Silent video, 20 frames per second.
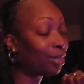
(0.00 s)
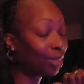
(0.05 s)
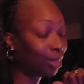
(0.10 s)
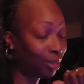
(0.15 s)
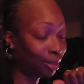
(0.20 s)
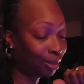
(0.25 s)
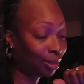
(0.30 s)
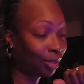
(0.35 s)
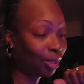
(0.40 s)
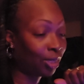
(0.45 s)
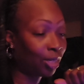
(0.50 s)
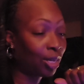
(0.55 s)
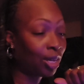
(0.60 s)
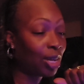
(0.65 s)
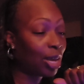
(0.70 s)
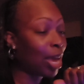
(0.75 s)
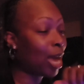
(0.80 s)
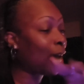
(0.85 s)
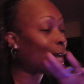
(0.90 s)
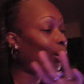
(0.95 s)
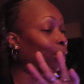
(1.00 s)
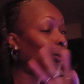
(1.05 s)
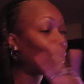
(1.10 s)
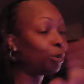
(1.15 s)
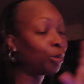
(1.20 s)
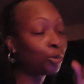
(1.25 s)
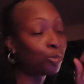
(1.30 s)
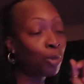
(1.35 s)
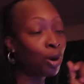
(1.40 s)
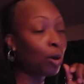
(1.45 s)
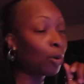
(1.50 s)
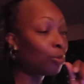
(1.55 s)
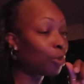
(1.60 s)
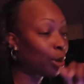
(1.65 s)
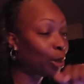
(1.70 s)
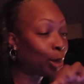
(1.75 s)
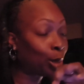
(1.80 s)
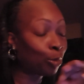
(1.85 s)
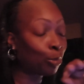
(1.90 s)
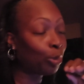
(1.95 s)
since. I had a little small
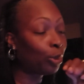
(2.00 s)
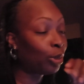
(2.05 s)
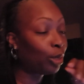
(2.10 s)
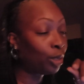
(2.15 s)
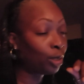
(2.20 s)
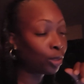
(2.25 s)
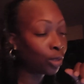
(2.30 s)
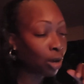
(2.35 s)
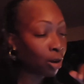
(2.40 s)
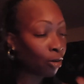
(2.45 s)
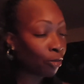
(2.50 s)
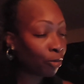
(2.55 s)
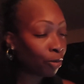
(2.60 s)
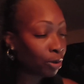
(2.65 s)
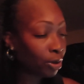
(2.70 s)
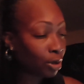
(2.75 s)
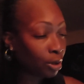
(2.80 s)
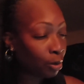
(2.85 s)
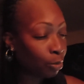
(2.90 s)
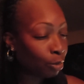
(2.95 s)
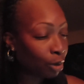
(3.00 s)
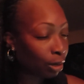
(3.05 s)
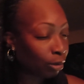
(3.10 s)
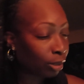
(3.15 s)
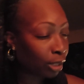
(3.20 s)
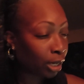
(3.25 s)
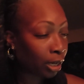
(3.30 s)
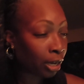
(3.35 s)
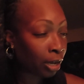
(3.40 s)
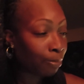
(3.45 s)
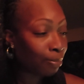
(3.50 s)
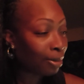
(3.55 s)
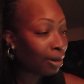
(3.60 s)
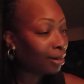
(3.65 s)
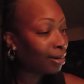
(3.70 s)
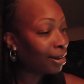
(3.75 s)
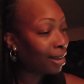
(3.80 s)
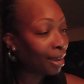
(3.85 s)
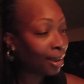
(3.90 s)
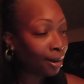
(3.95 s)
break, a couple years off, and I take care of my
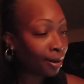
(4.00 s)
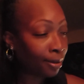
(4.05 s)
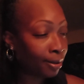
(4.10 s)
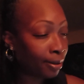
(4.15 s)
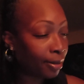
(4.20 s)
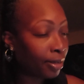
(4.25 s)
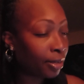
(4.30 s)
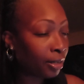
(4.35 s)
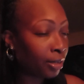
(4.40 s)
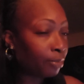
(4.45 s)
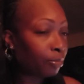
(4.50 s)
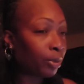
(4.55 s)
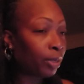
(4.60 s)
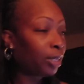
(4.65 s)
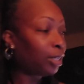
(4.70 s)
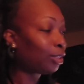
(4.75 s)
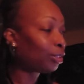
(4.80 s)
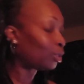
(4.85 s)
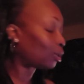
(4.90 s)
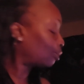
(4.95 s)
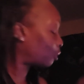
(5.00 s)
daddy, but he's no